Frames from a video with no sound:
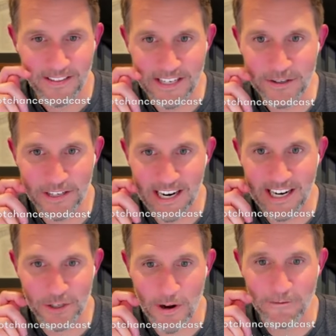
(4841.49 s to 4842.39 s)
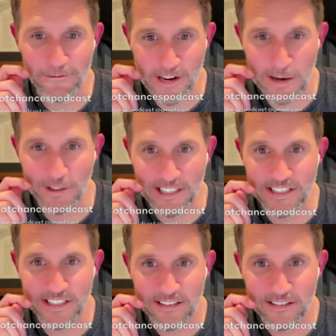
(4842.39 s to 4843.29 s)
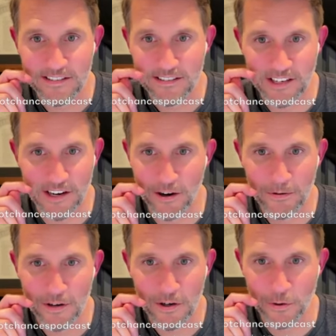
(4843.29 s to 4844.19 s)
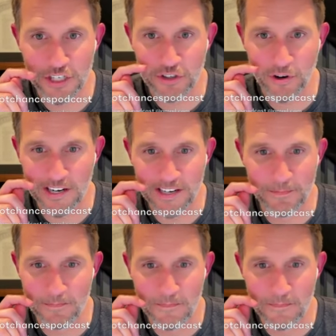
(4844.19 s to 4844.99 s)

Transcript: These are guys farmers. who have families, mm-hmm. you know, who are mm-hmm. just trying to